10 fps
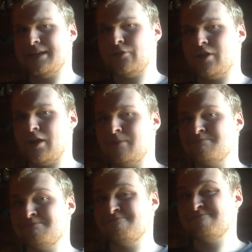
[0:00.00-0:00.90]
out there
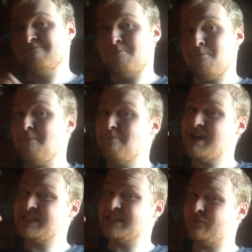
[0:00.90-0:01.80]

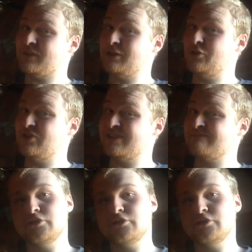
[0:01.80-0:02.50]
myself included.